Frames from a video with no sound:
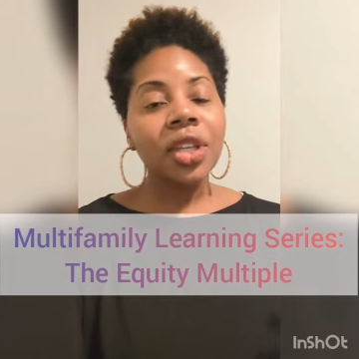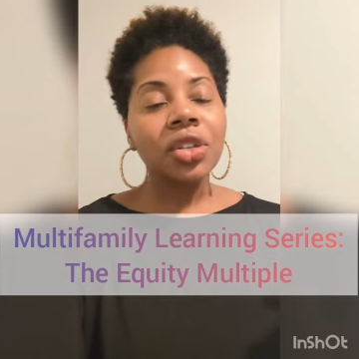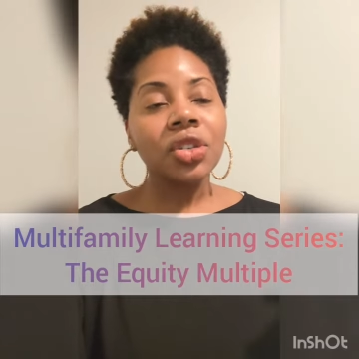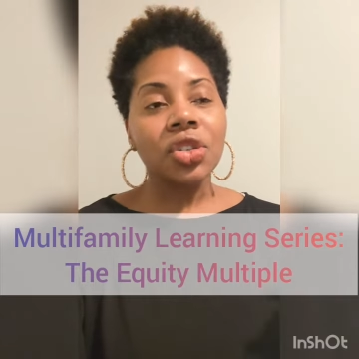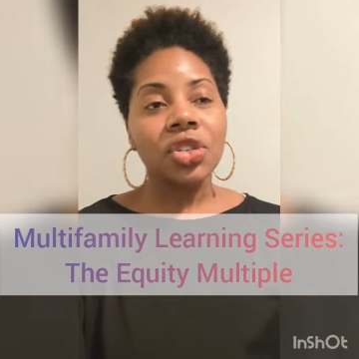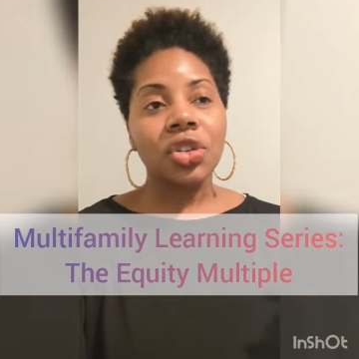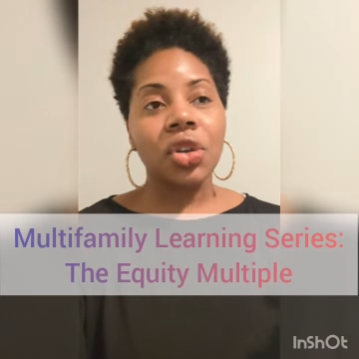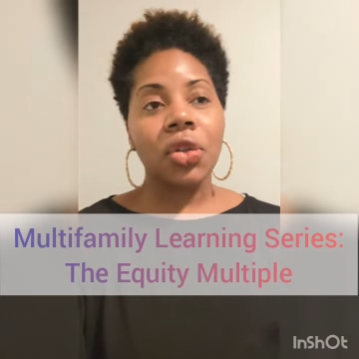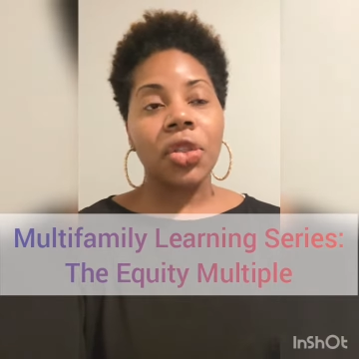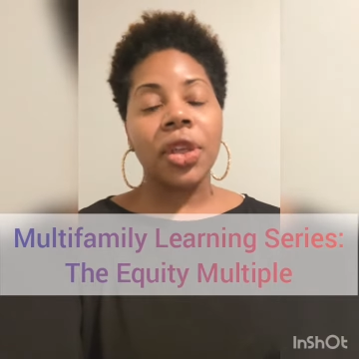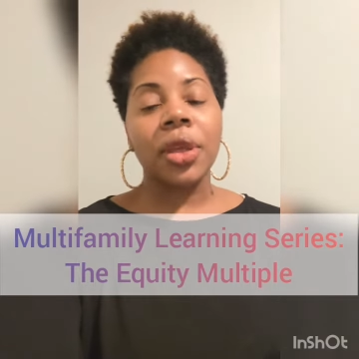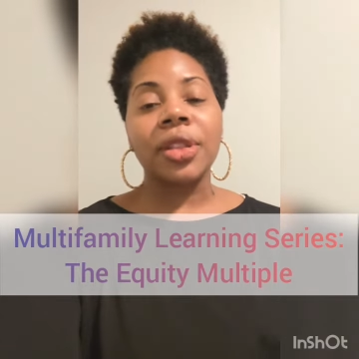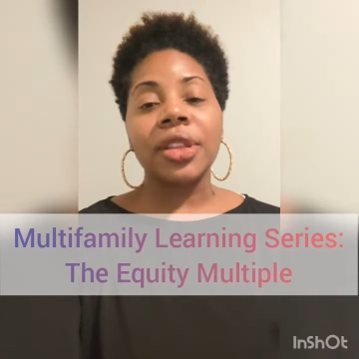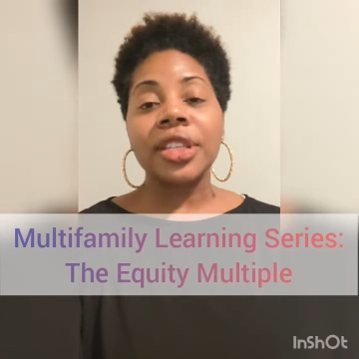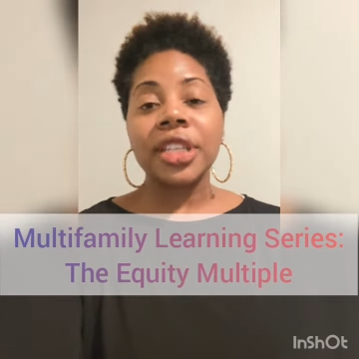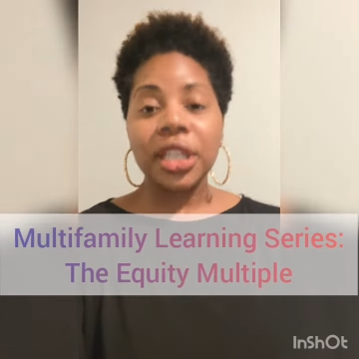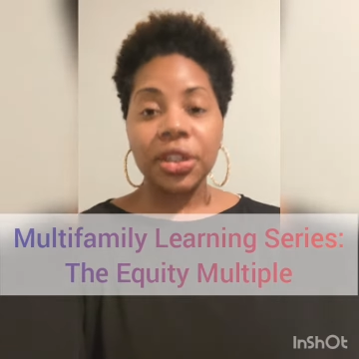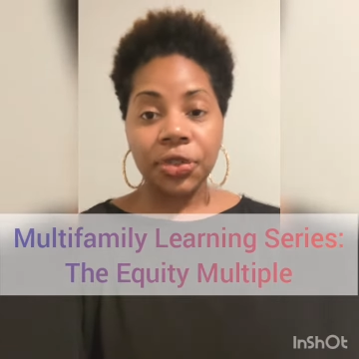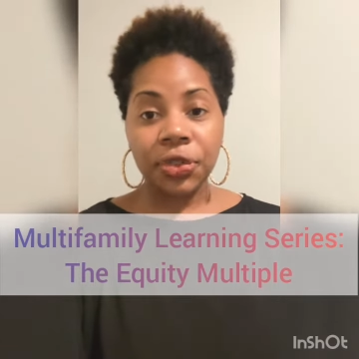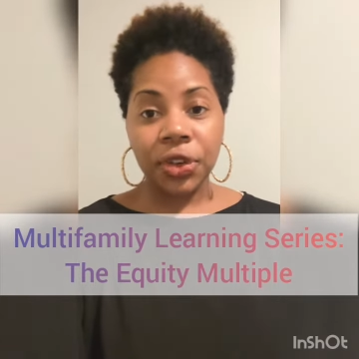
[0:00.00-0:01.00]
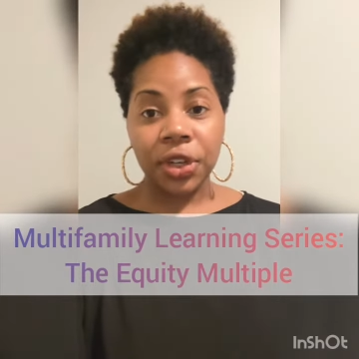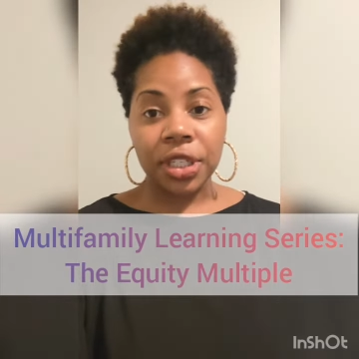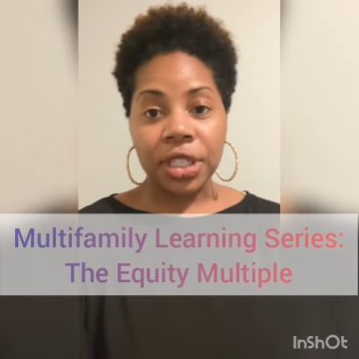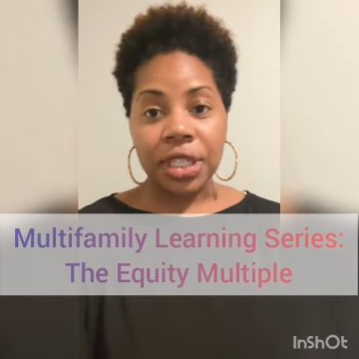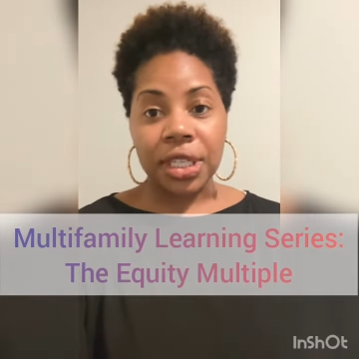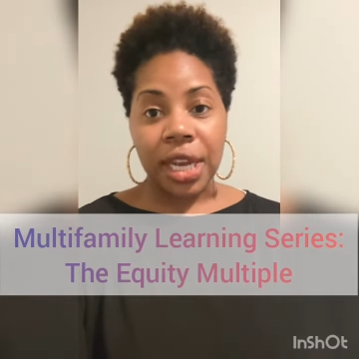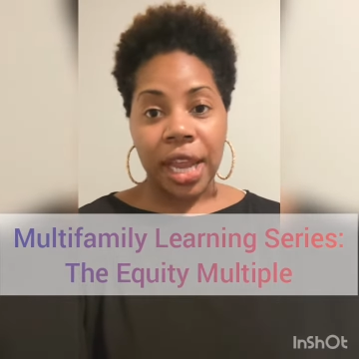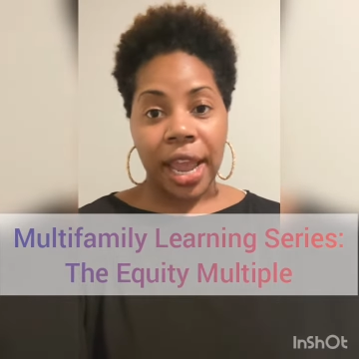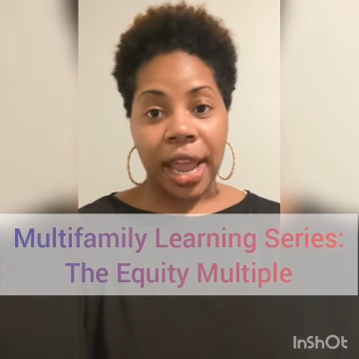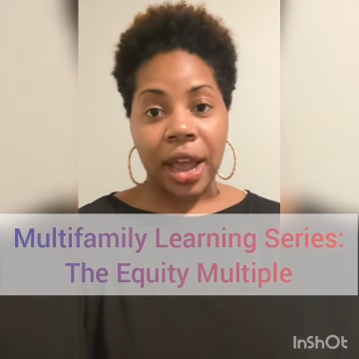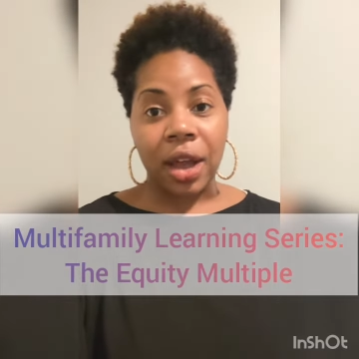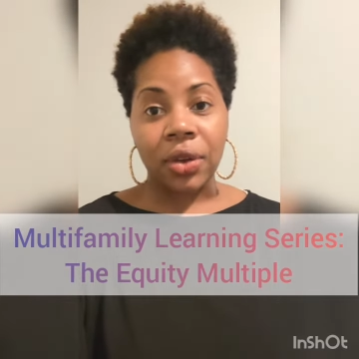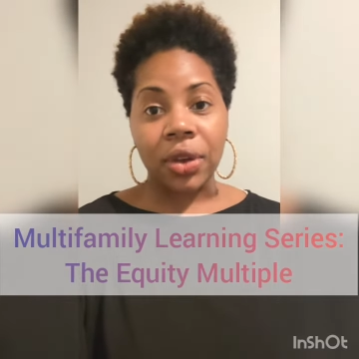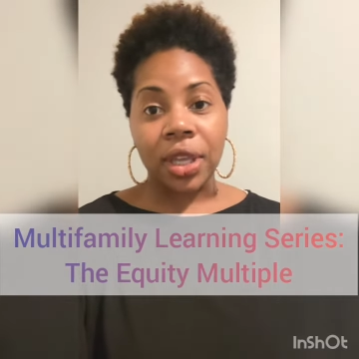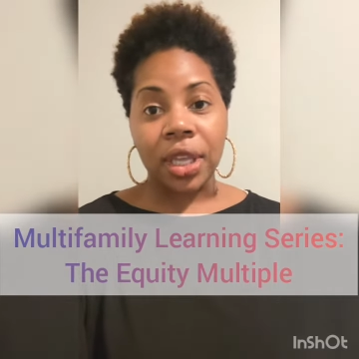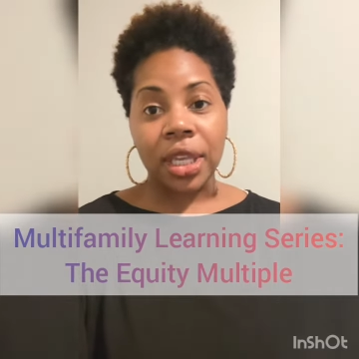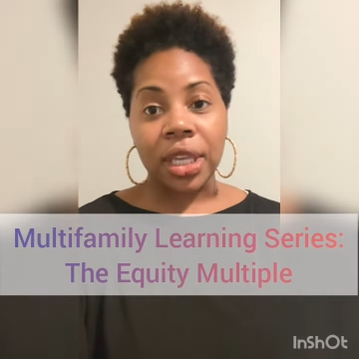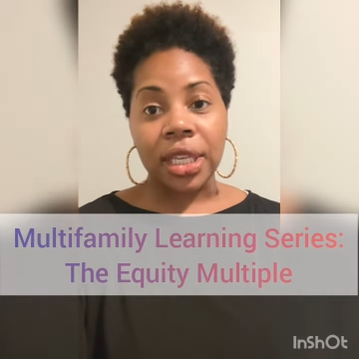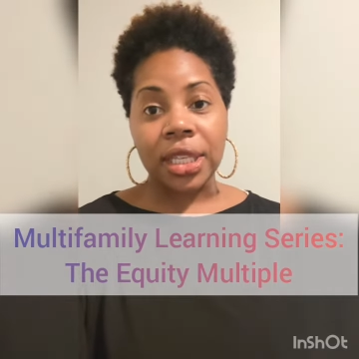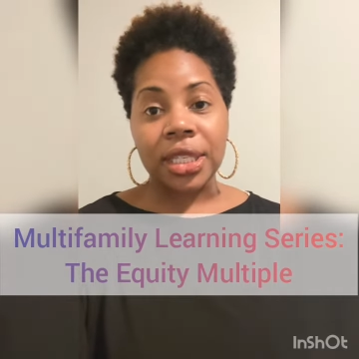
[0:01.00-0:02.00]
So the difference now
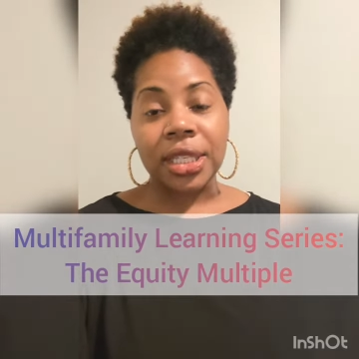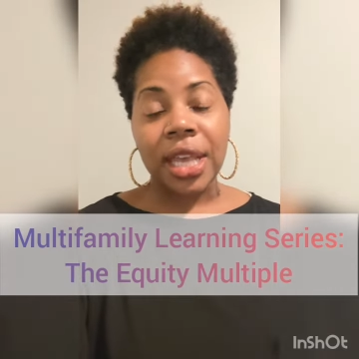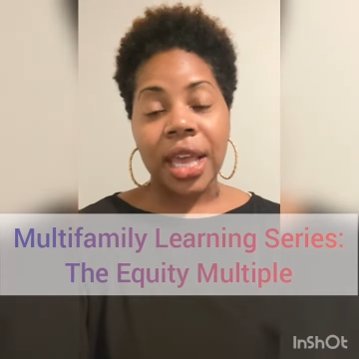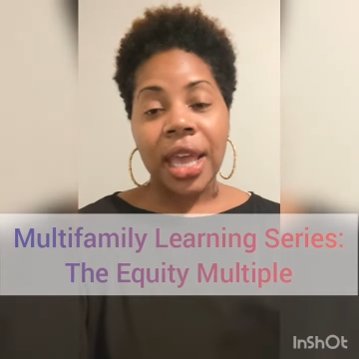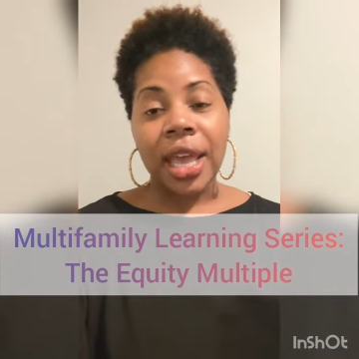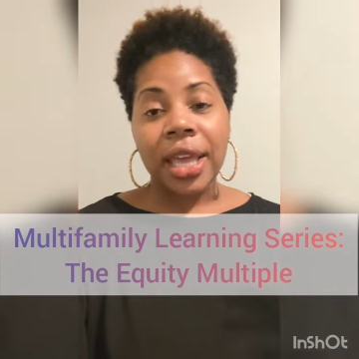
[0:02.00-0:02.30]
is